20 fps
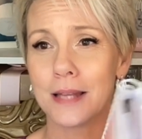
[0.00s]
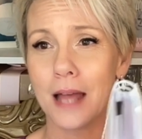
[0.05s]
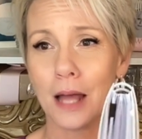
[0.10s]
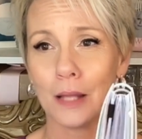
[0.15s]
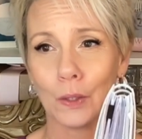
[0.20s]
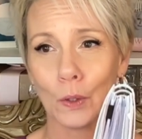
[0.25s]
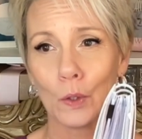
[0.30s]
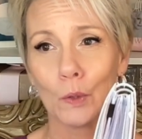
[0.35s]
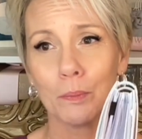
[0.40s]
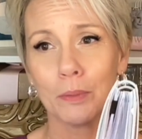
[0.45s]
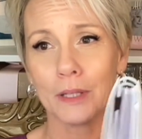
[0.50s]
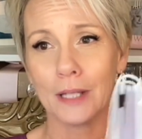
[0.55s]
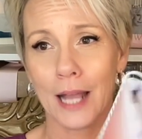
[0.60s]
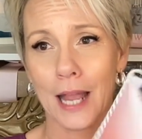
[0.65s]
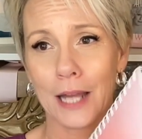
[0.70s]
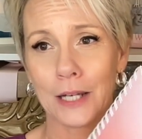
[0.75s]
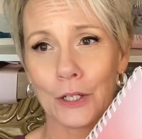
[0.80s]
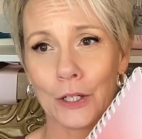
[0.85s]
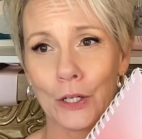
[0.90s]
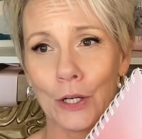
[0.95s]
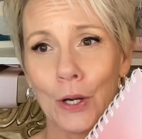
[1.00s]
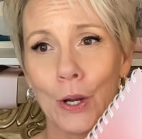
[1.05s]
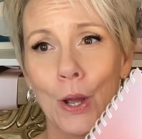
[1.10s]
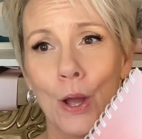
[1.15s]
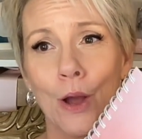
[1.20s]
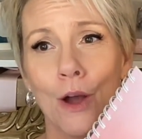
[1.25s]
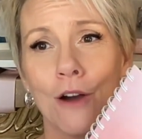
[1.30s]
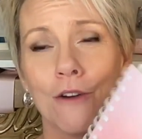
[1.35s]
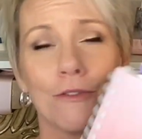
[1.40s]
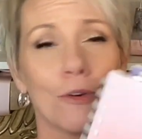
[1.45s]
a little planner
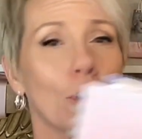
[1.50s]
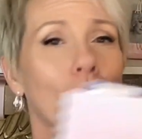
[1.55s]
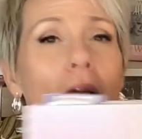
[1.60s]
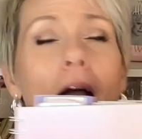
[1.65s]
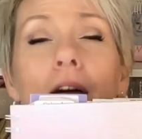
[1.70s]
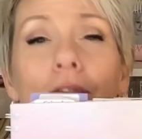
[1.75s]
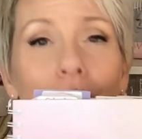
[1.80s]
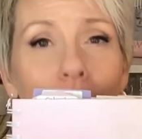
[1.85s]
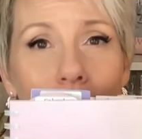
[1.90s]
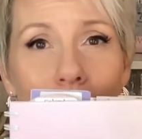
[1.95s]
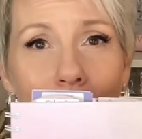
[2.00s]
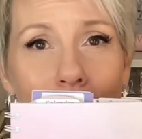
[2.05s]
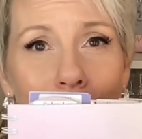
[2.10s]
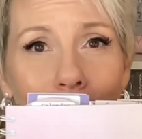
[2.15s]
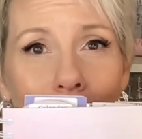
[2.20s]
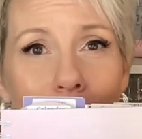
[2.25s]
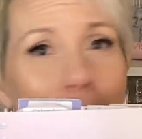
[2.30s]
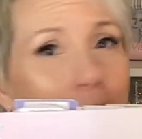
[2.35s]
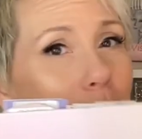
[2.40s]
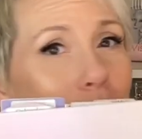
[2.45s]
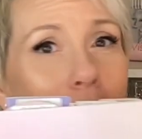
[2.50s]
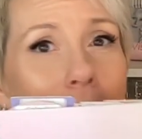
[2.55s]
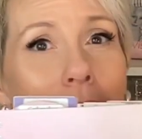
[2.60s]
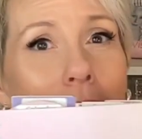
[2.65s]
for everything in my